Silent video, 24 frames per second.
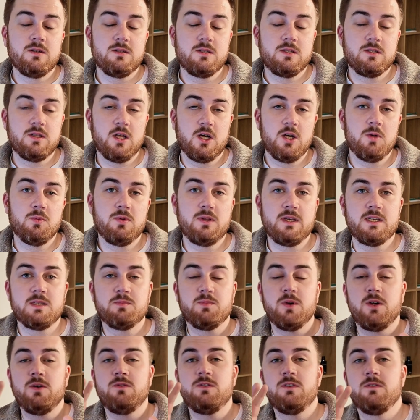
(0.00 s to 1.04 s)
global is
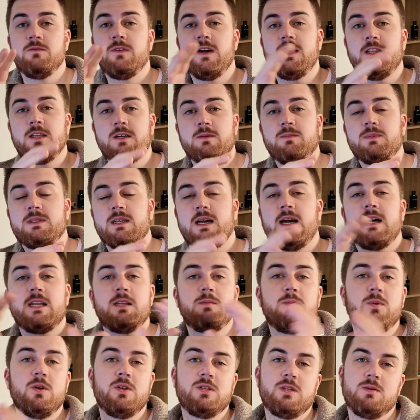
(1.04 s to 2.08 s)
both developed and
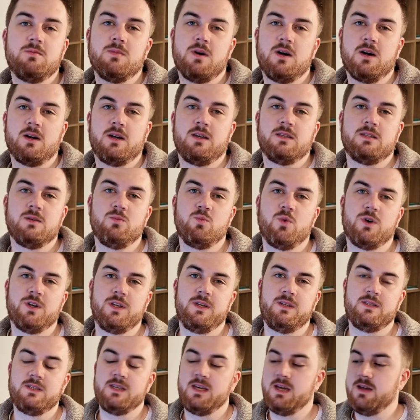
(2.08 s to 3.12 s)
emerging markets in one
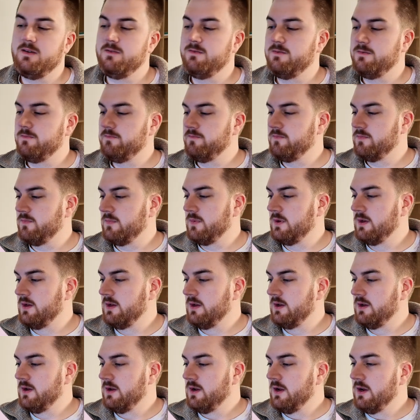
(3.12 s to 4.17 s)
ETF.
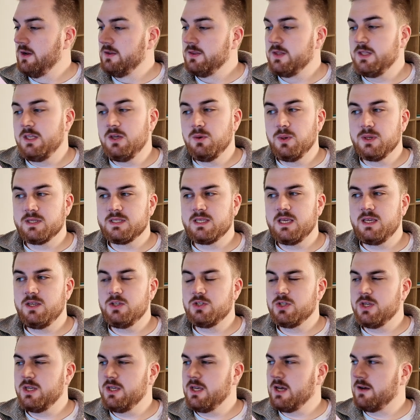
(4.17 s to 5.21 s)
The USA
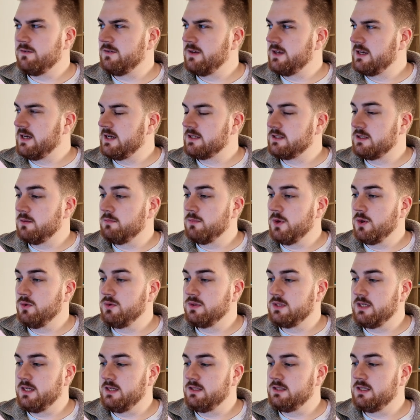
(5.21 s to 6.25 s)
sheet, I think, has the
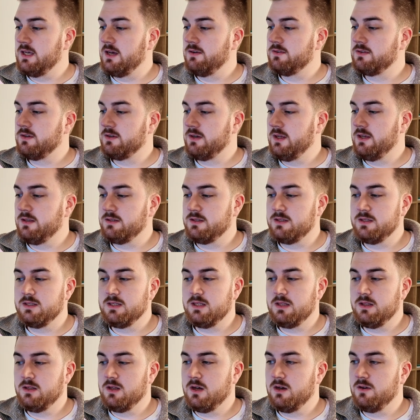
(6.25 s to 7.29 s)
most ETFs on it. So there's a
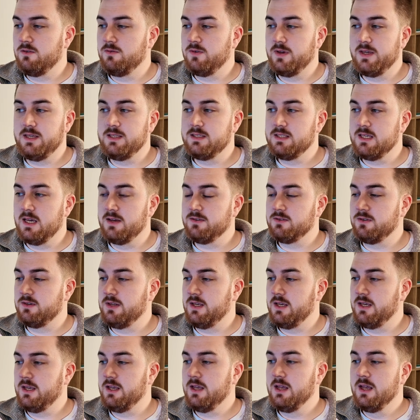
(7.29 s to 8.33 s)
lot of ETFs on
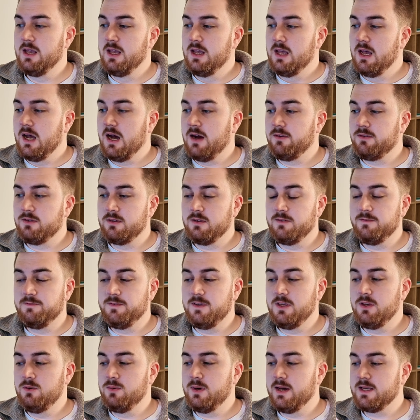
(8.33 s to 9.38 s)
here. I've done a
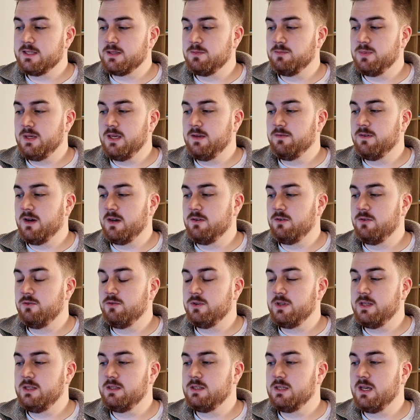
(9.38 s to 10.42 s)
few S&P 500
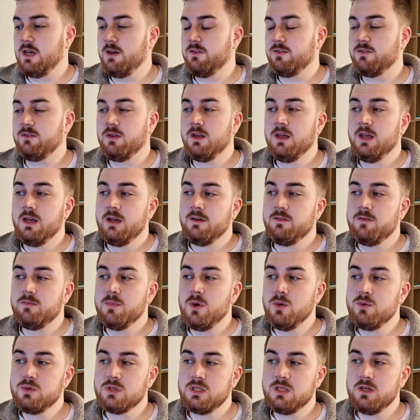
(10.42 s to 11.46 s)
ETFs. For
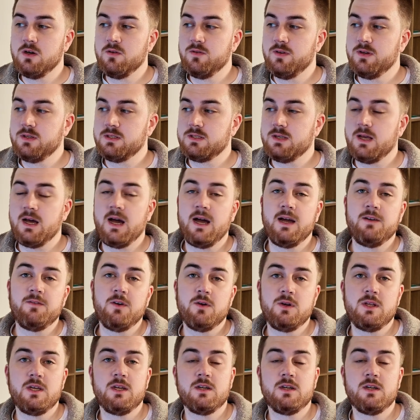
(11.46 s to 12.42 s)
most of the others, I've only